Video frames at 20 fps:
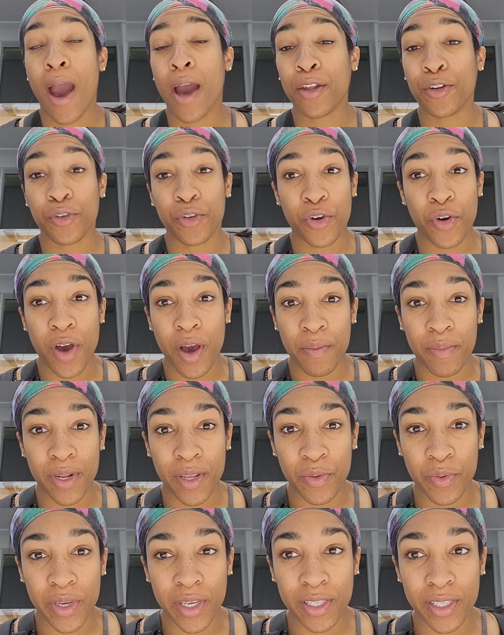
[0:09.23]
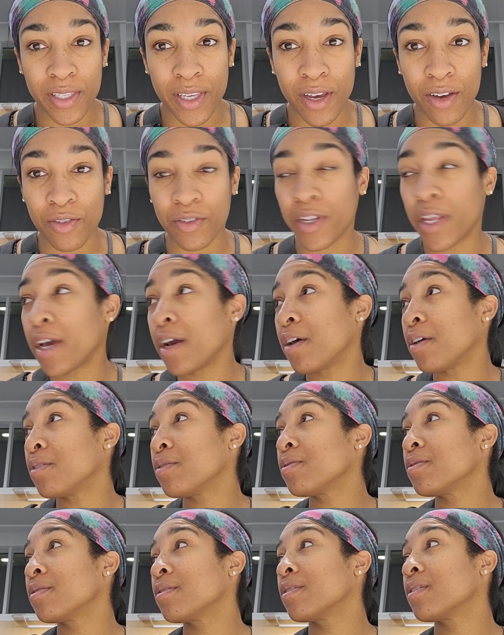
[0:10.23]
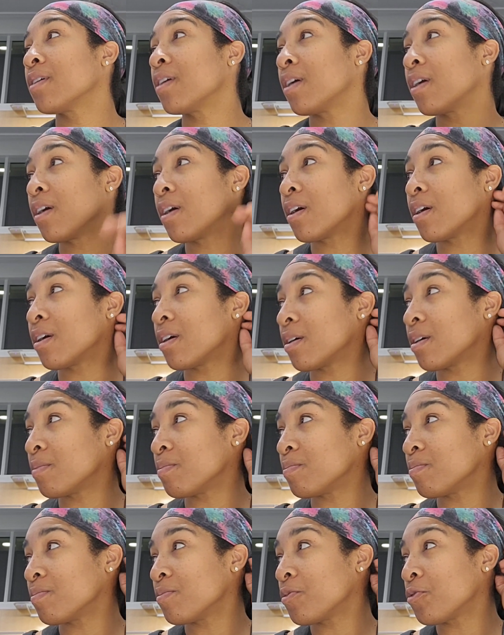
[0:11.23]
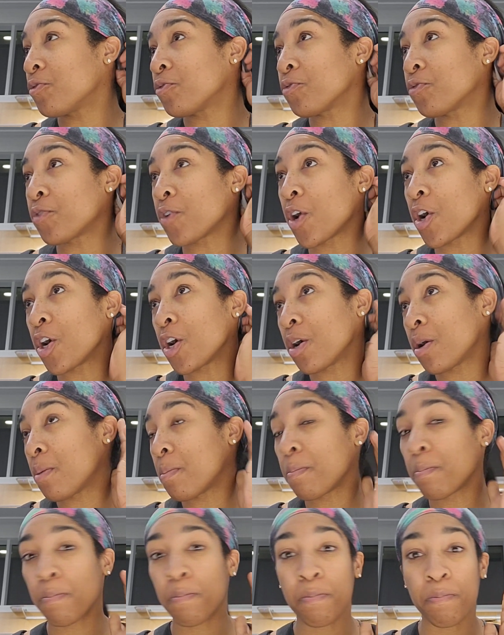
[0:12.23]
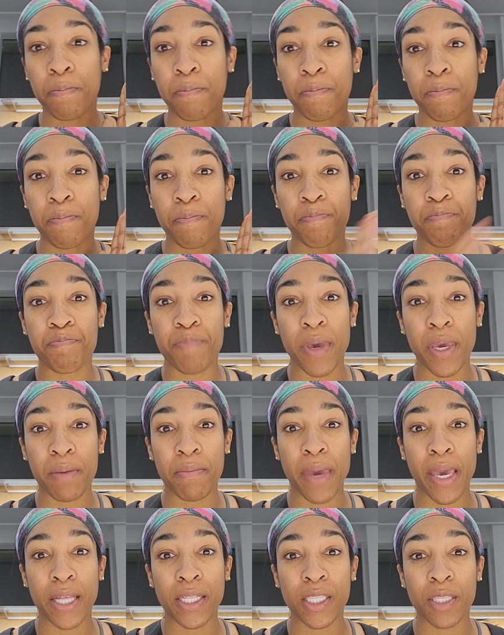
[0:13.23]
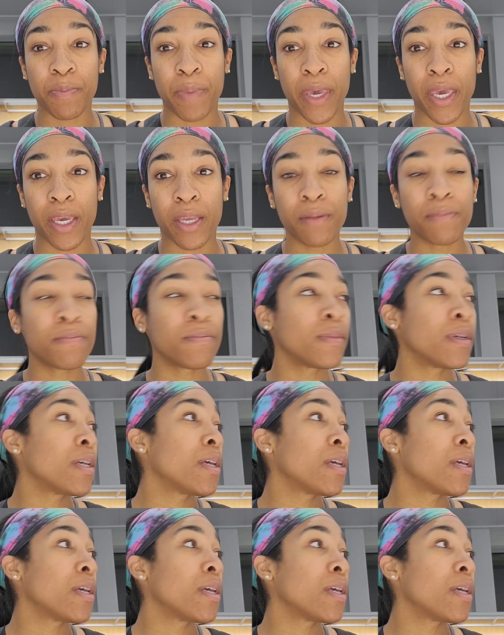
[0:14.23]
don't know how many weeks out now from Big Man, Spain.